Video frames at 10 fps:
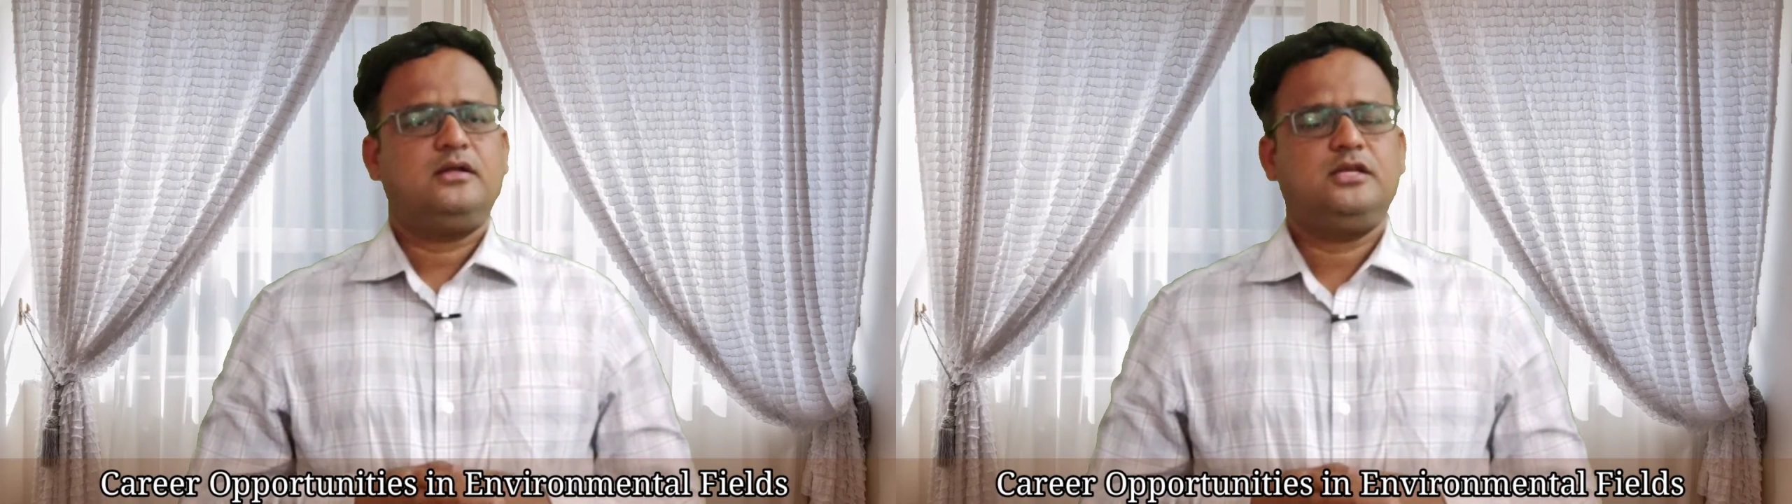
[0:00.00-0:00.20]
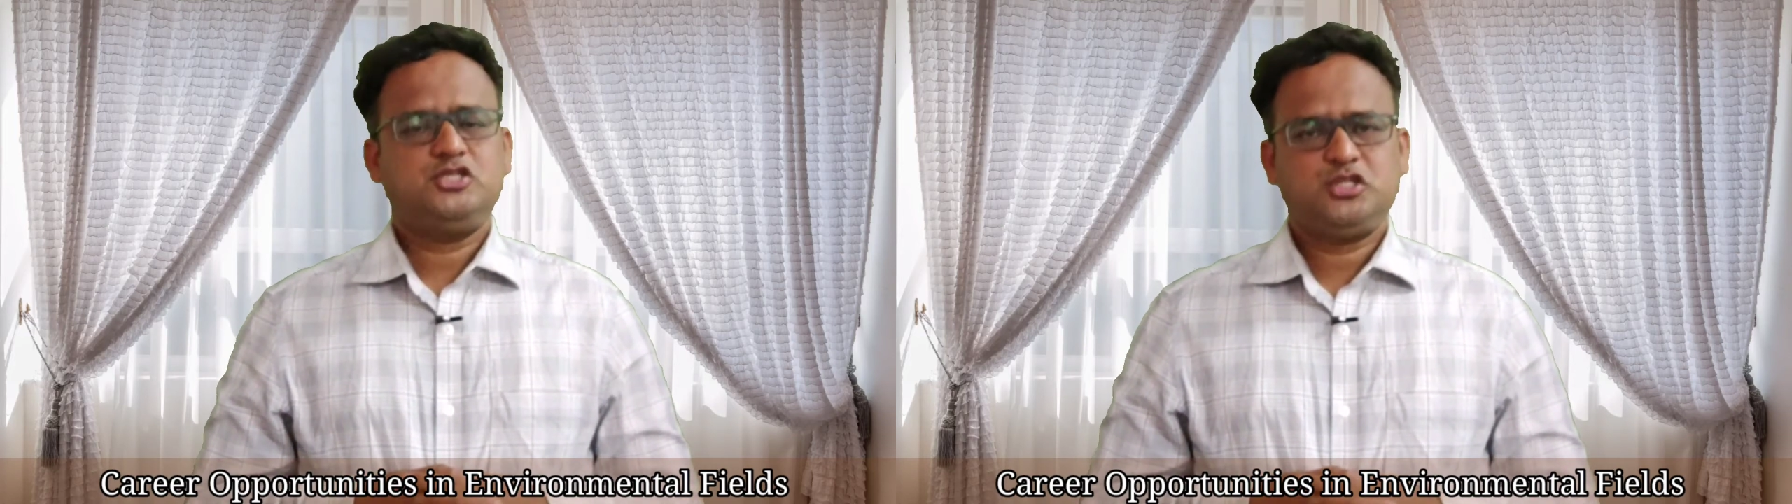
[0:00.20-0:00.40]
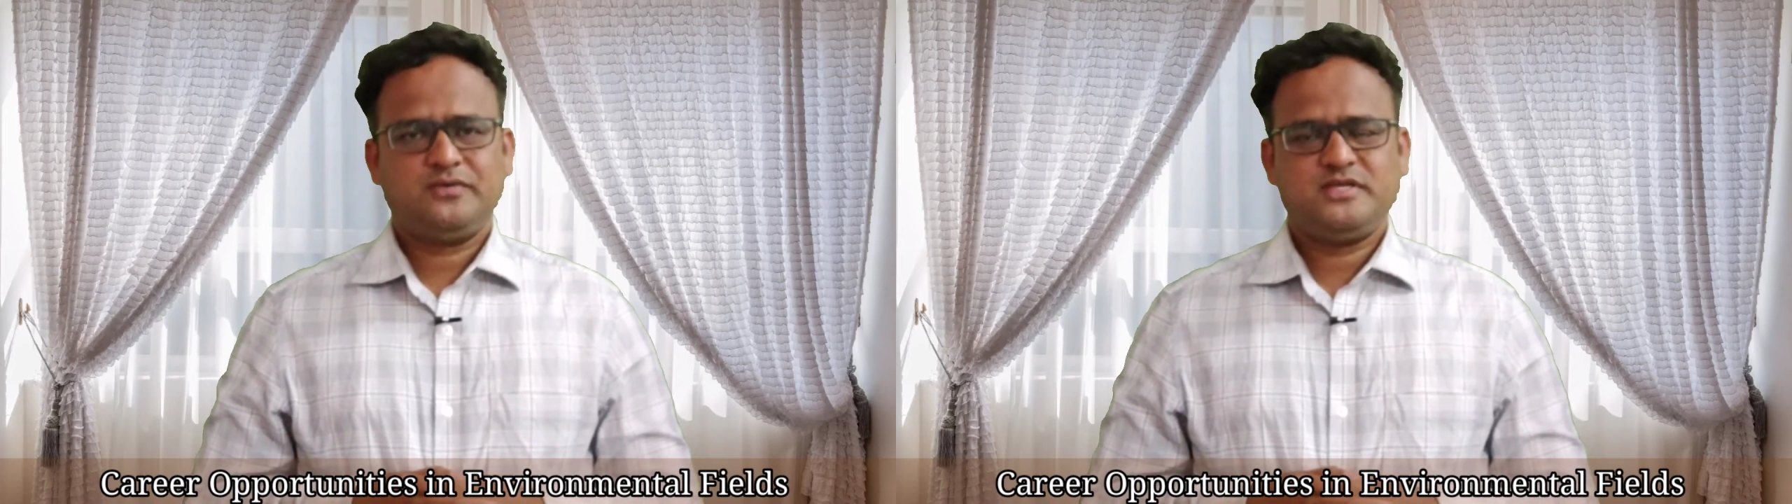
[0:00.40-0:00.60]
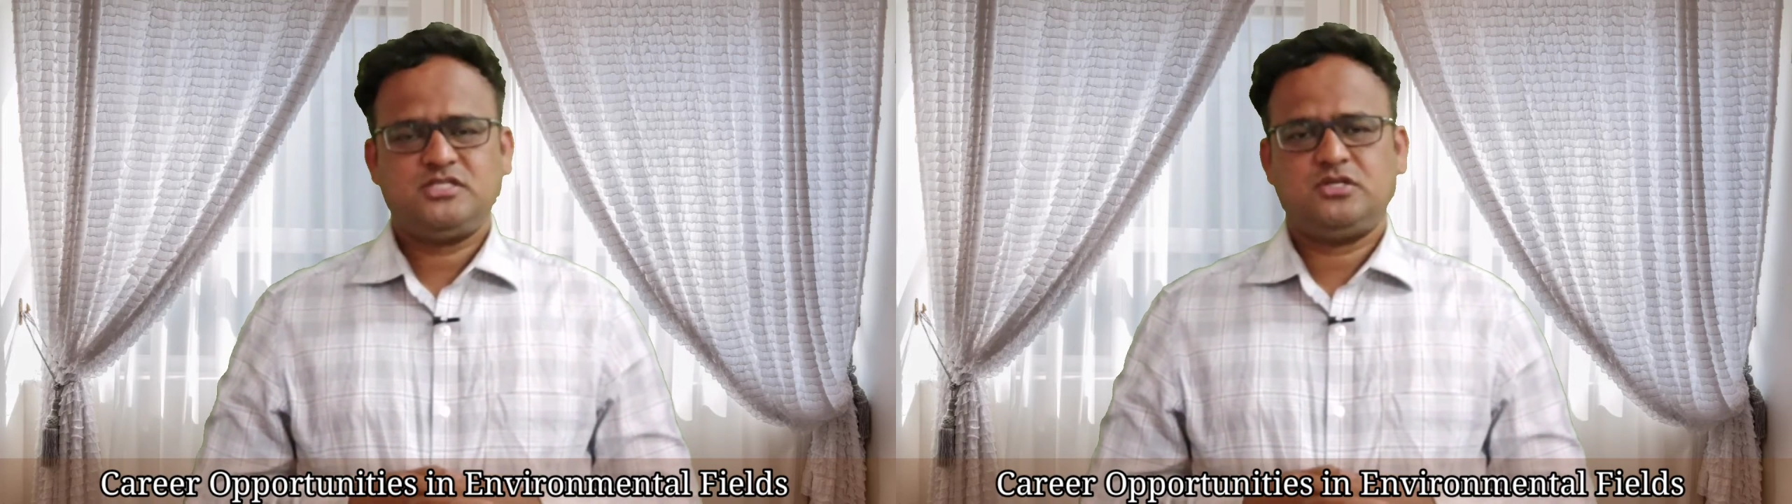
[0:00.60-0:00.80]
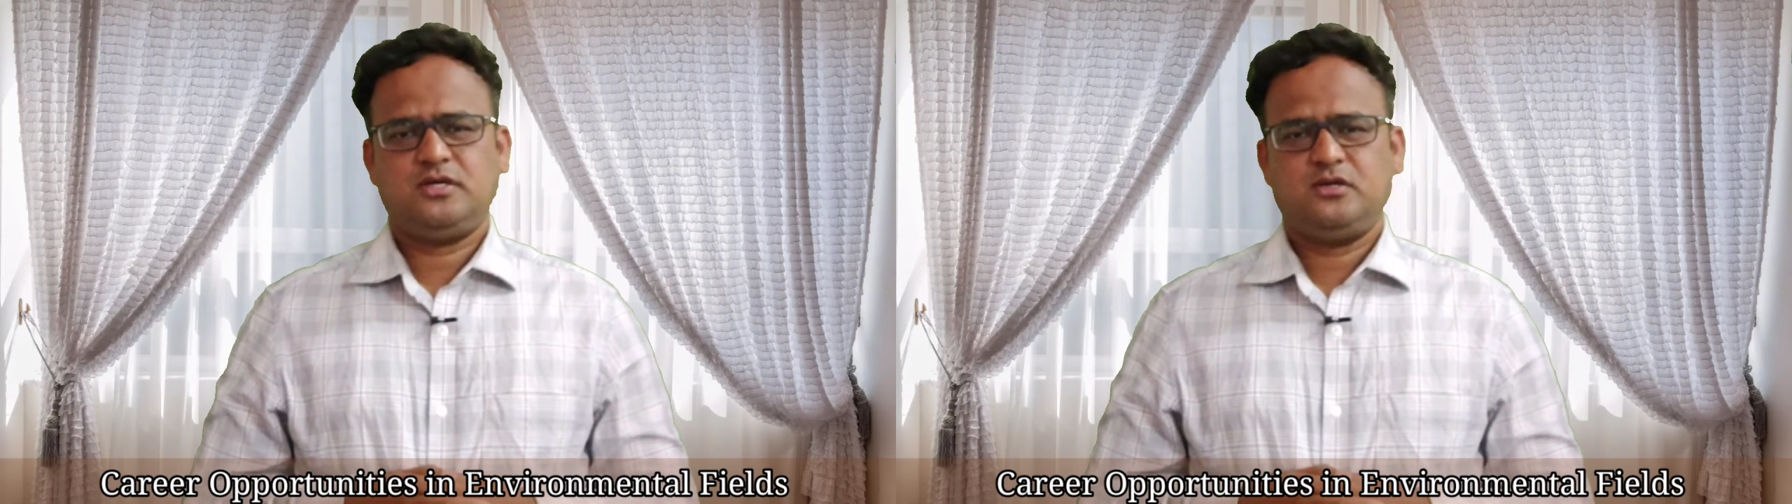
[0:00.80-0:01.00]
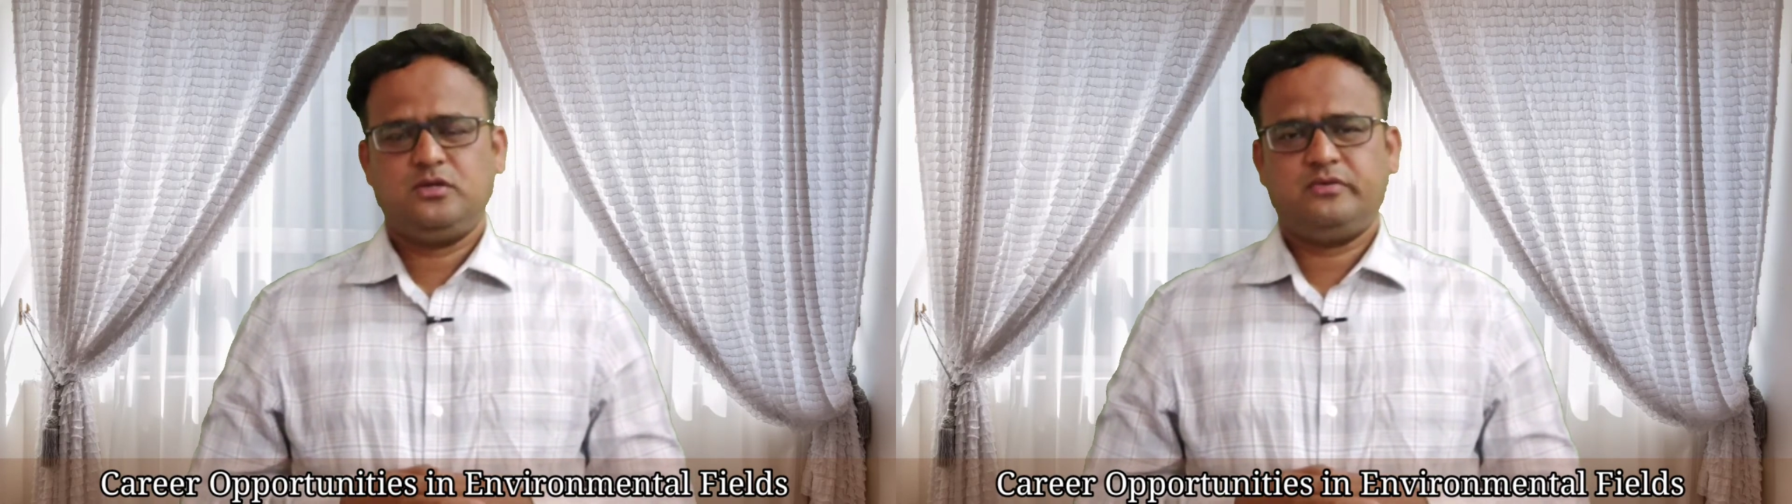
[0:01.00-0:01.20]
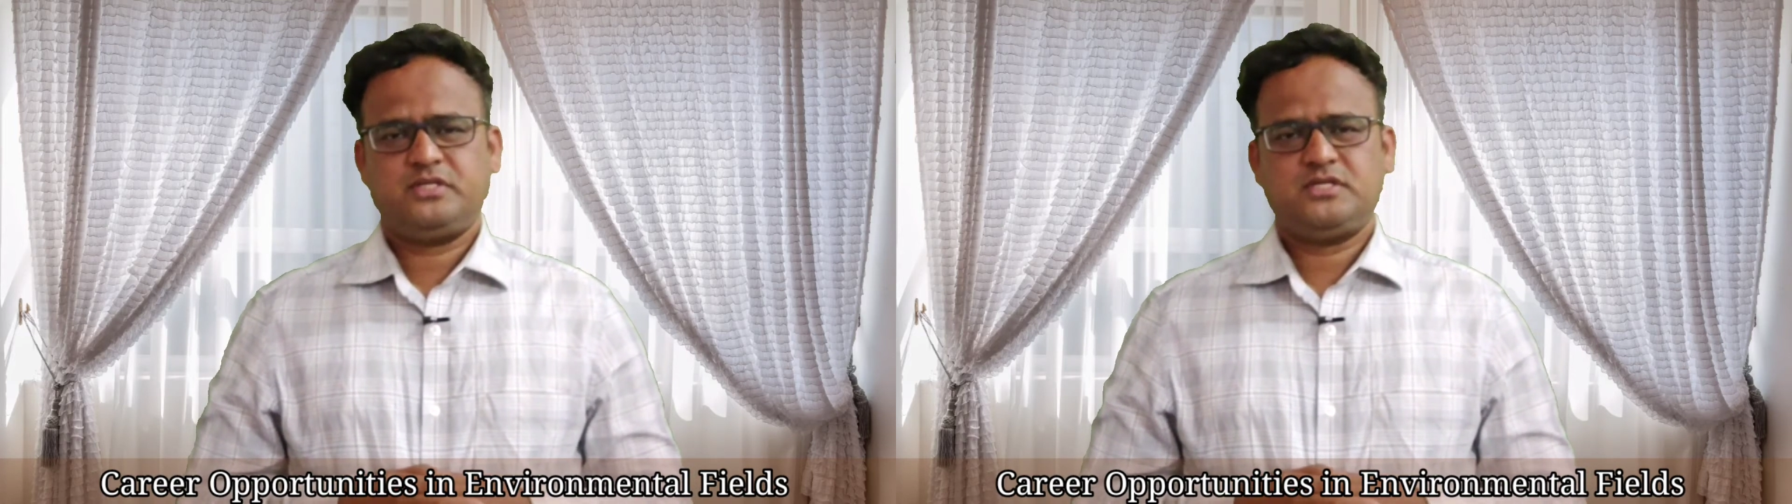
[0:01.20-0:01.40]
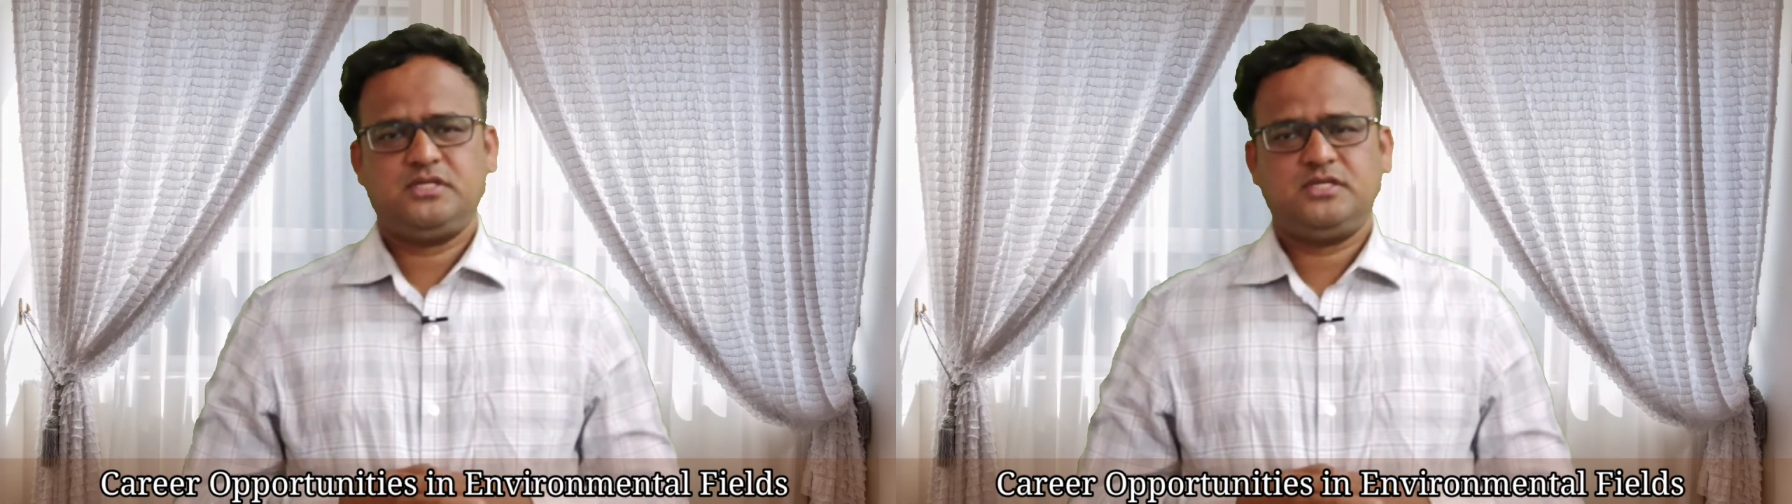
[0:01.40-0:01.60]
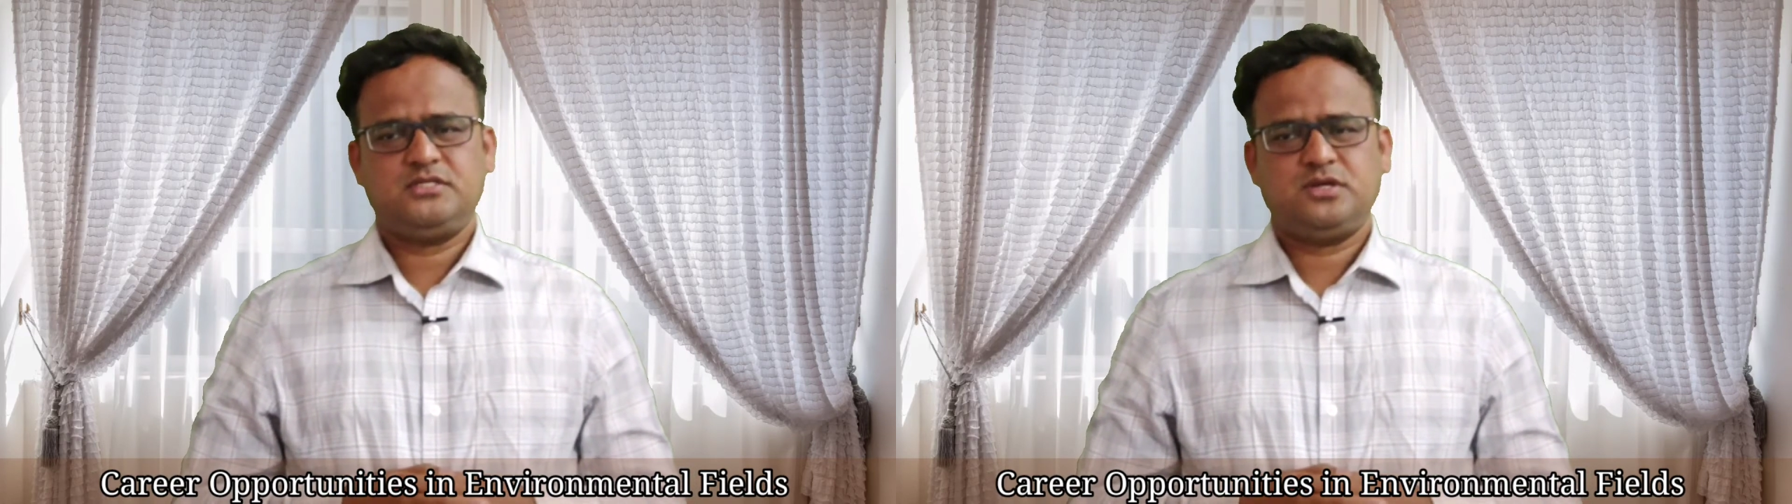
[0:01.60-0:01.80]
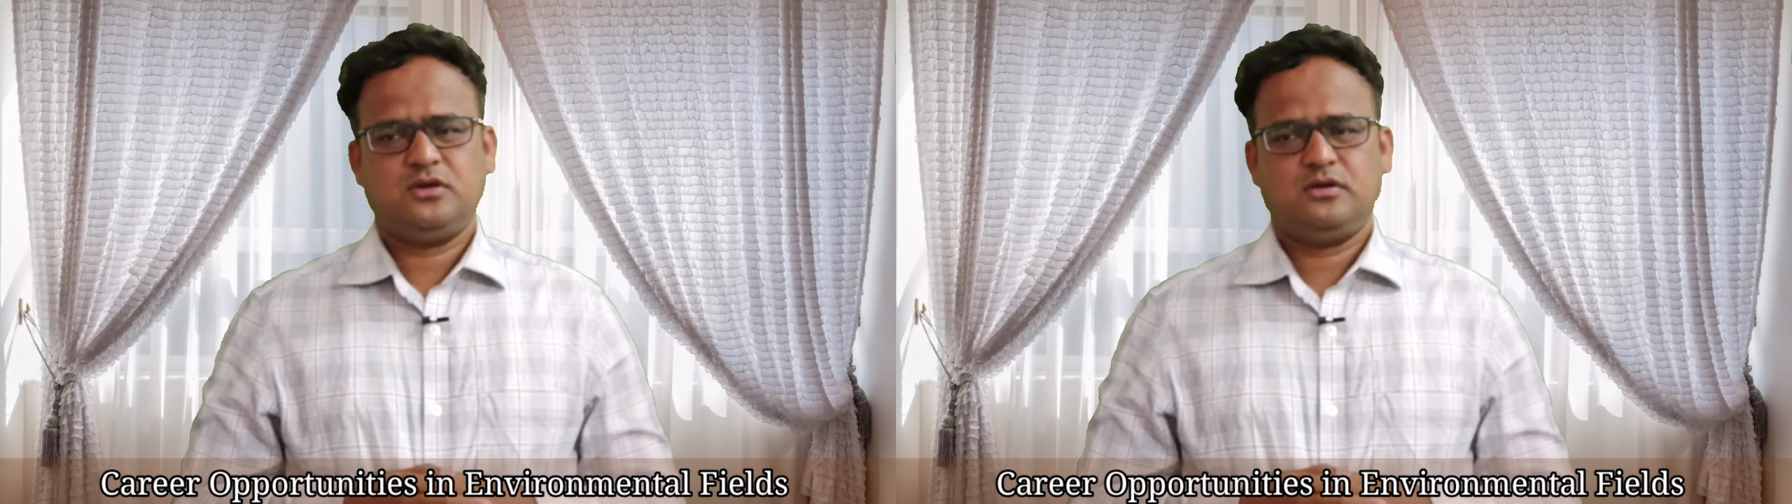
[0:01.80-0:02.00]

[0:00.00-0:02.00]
list of such universities